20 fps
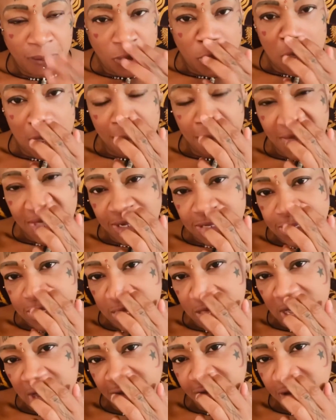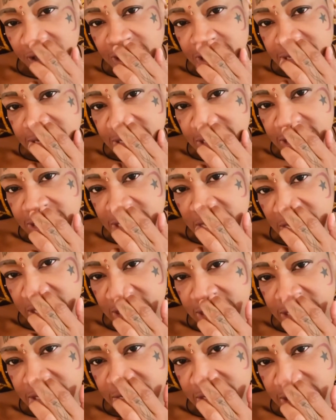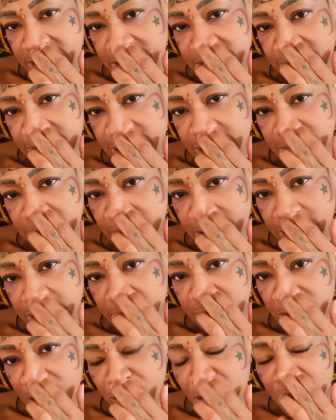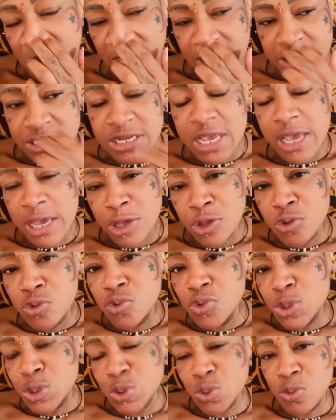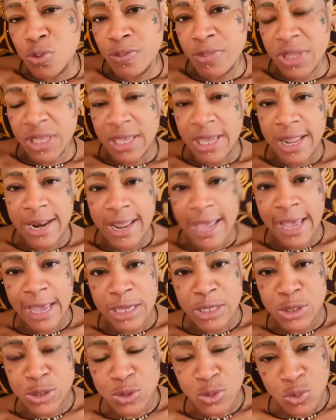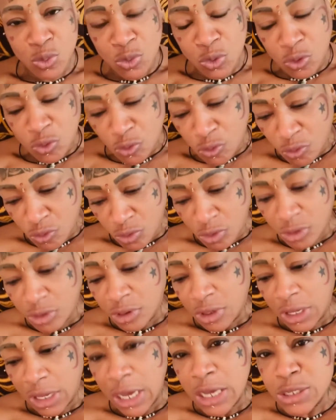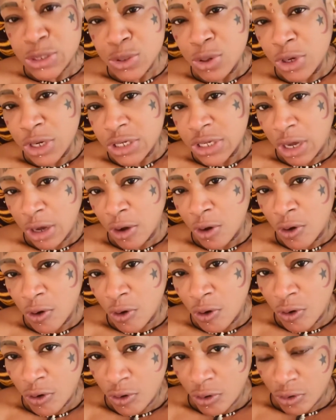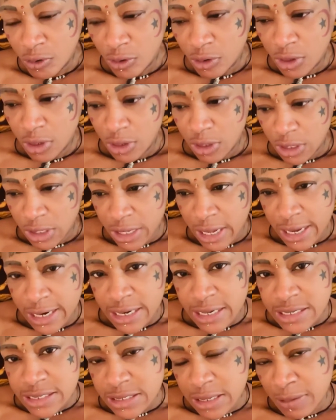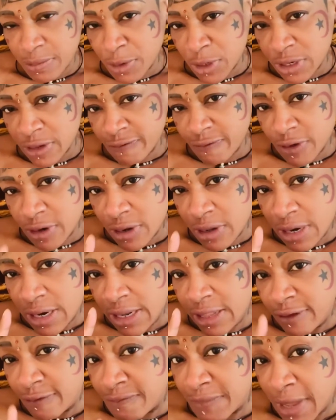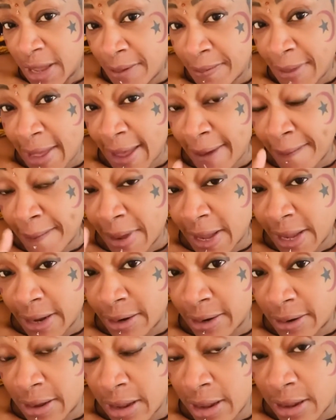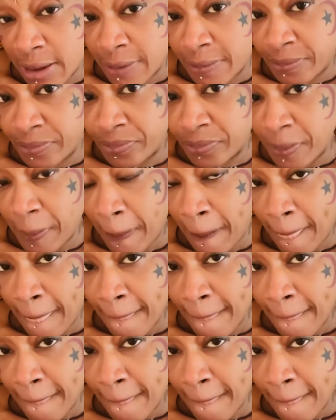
You on bet say you have to go cease and desist. What? Yeah, you sue me and I sue you. I saw it a go-go. You understand? But if you don't leave me and my man